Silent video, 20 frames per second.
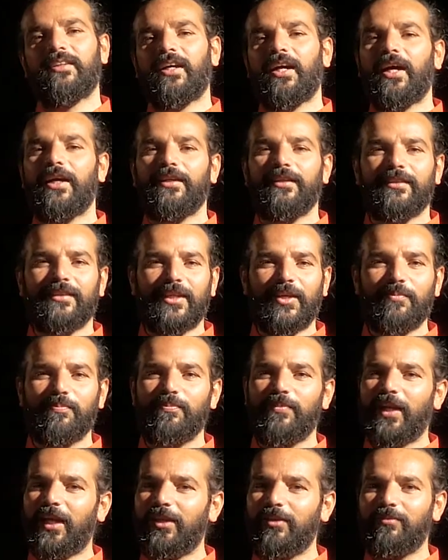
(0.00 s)
and it has
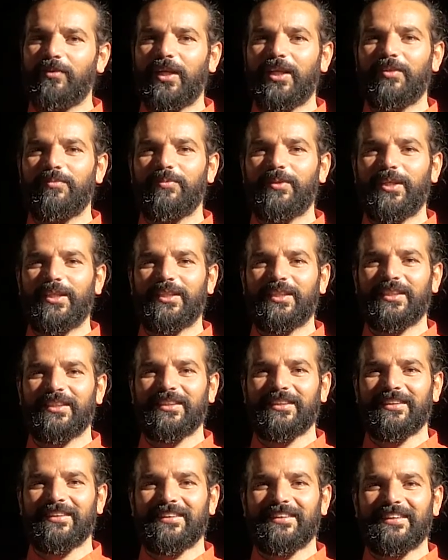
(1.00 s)
many benefits,
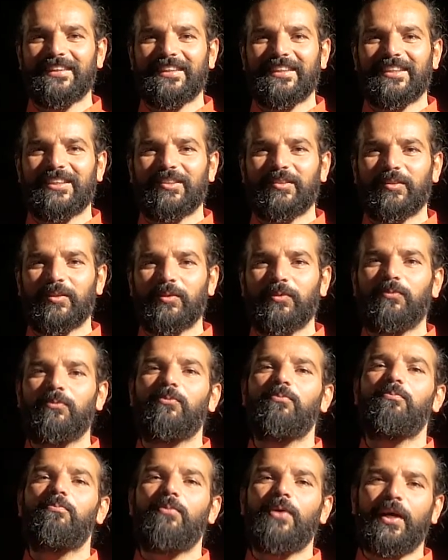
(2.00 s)

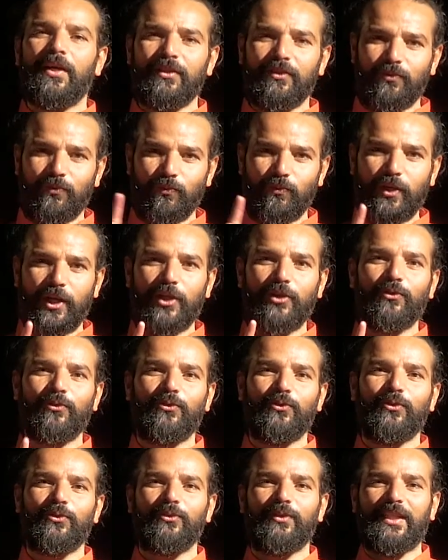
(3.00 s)
but when you
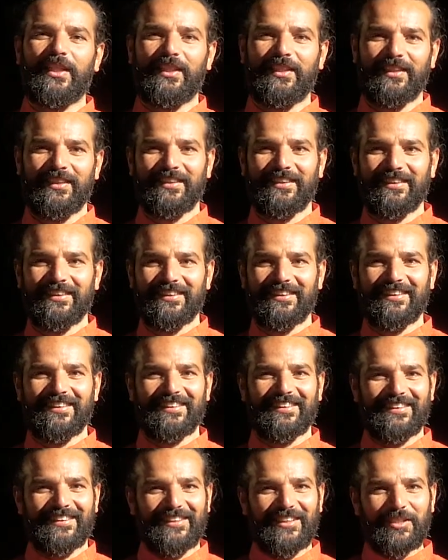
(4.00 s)
do it.
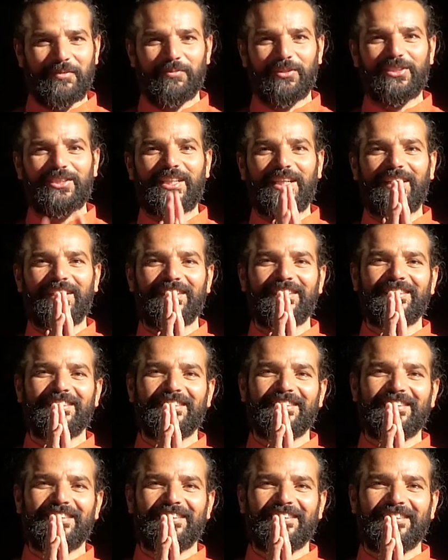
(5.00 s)

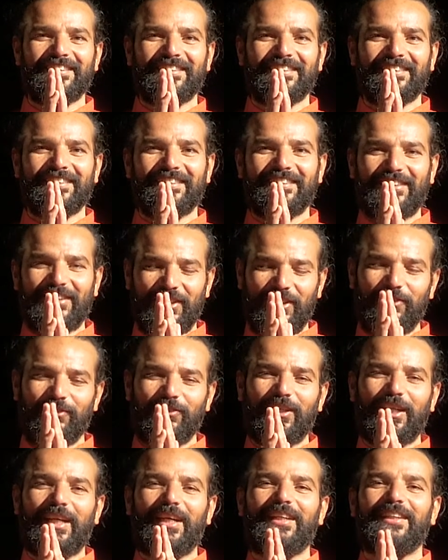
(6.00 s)
Namaste. See you
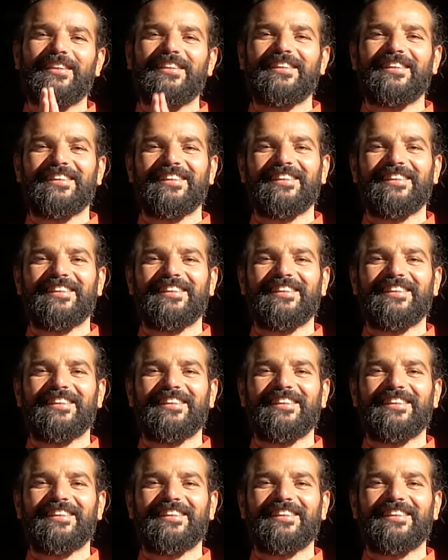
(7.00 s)
again.